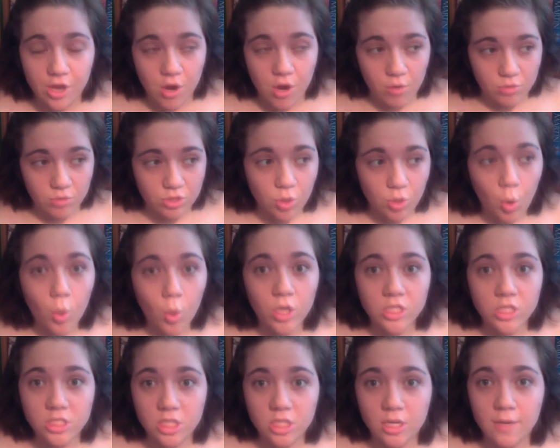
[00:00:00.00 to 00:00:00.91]

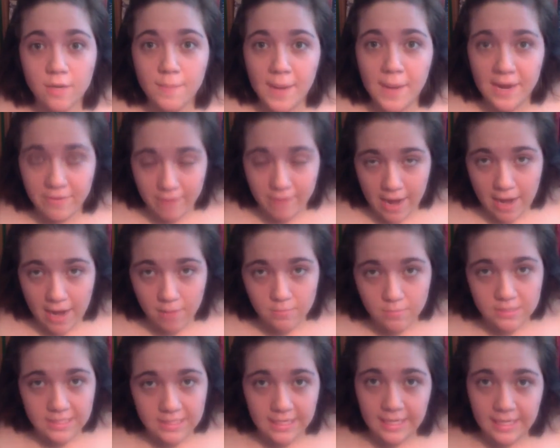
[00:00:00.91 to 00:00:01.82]
torture by
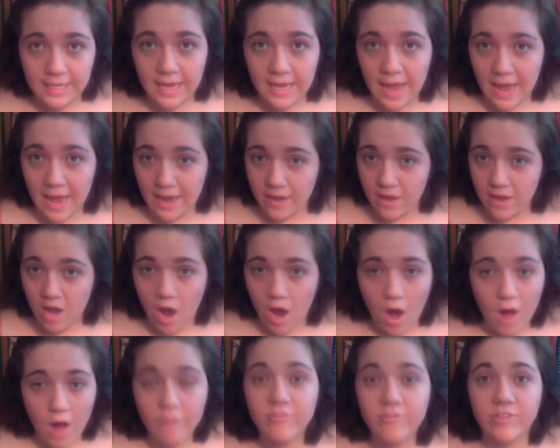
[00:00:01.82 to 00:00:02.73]
Ramsay and
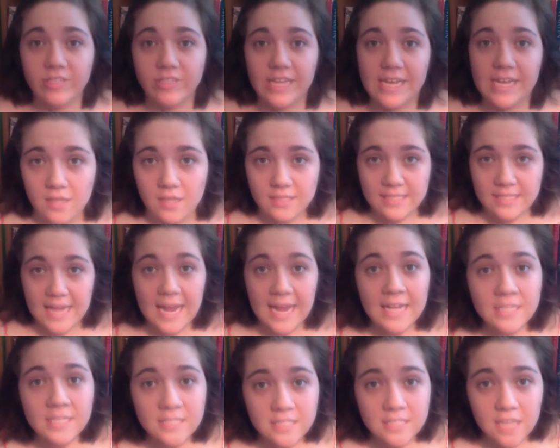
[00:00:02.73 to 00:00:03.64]
awfulness.
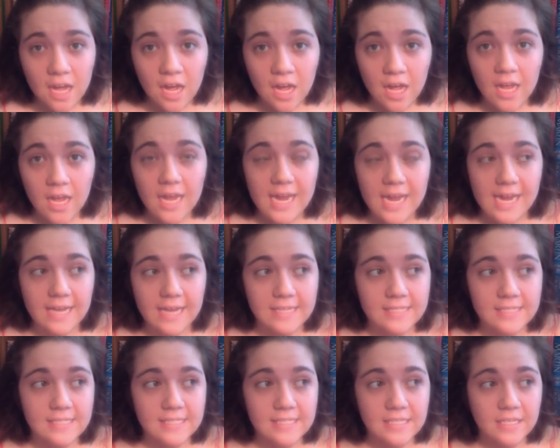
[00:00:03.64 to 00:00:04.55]
Sansa
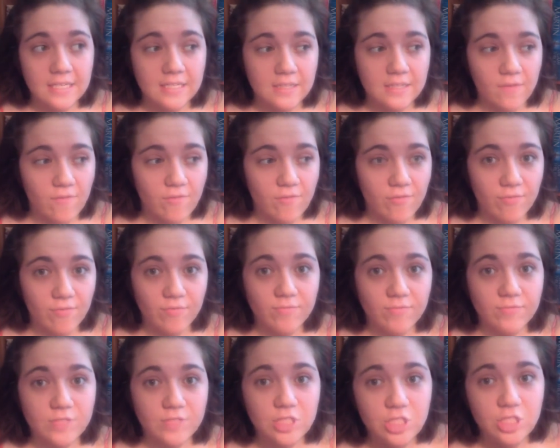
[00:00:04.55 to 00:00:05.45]
is
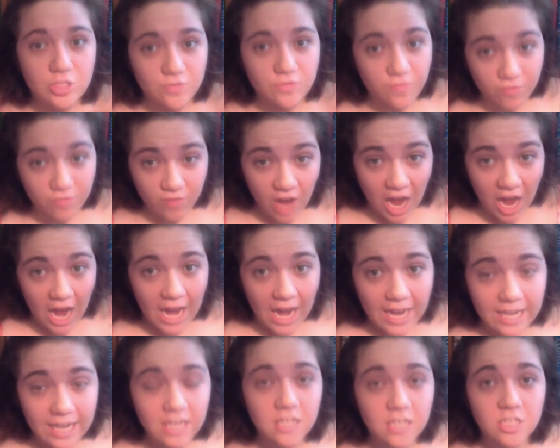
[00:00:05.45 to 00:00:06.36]

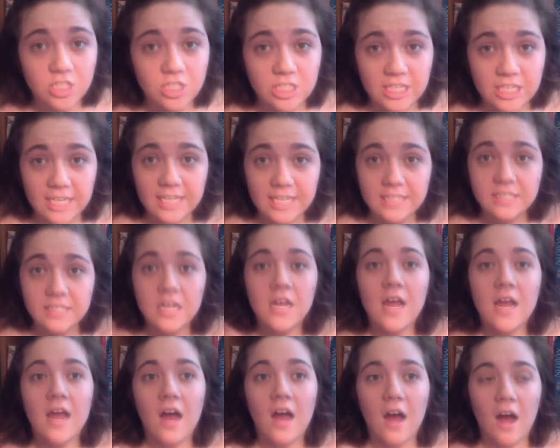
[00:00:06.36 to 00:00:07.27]
fine. She is,
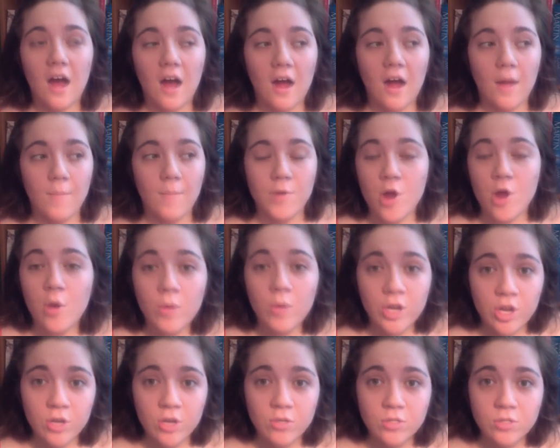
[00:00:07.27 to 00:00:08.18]
no
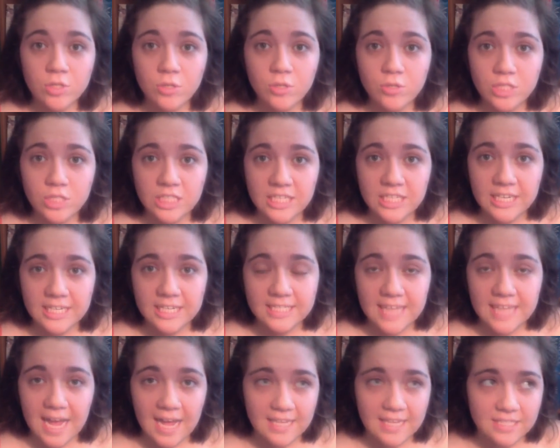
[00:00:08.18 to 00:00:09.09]
one knows who she
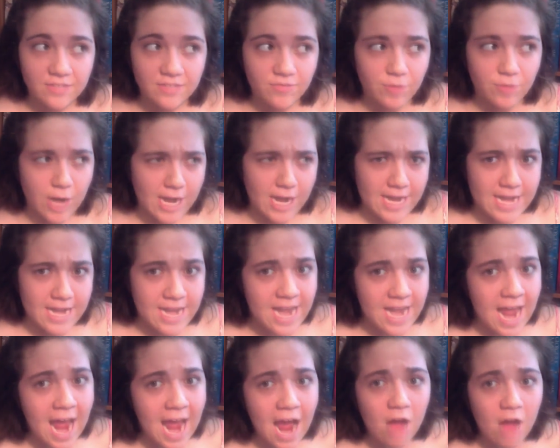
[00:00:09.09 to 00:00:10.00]
is as of right
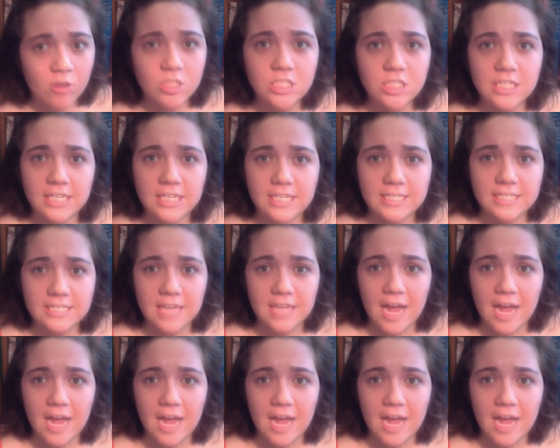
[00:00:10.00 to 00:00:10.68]
now. She is